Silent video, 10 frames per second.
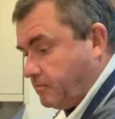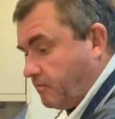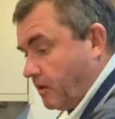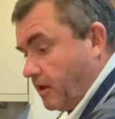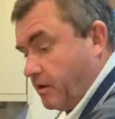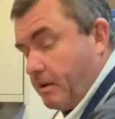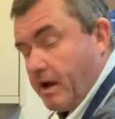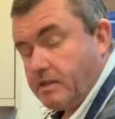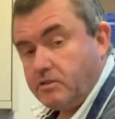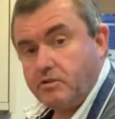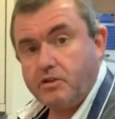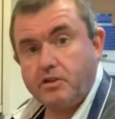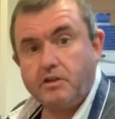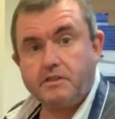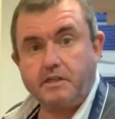at about
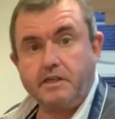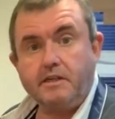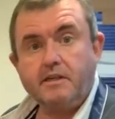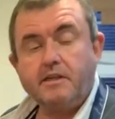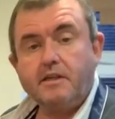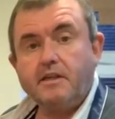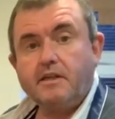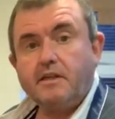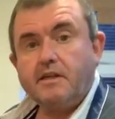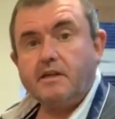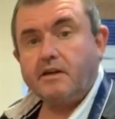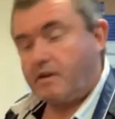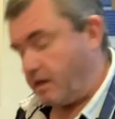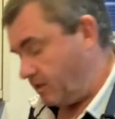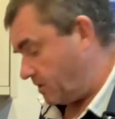130.
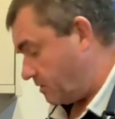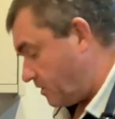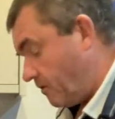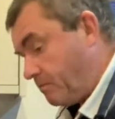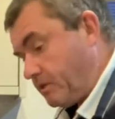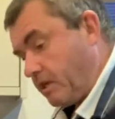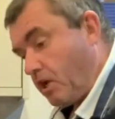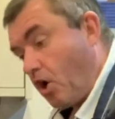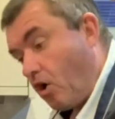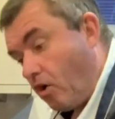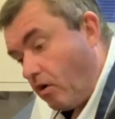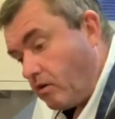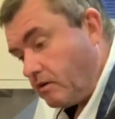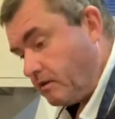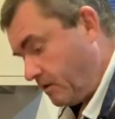Okay, so it's not particularly hot,
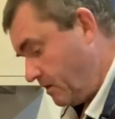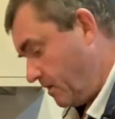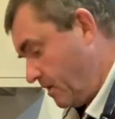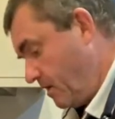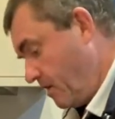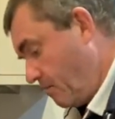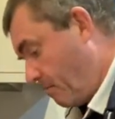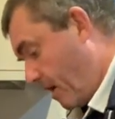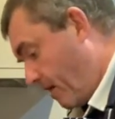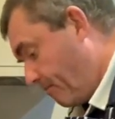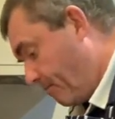but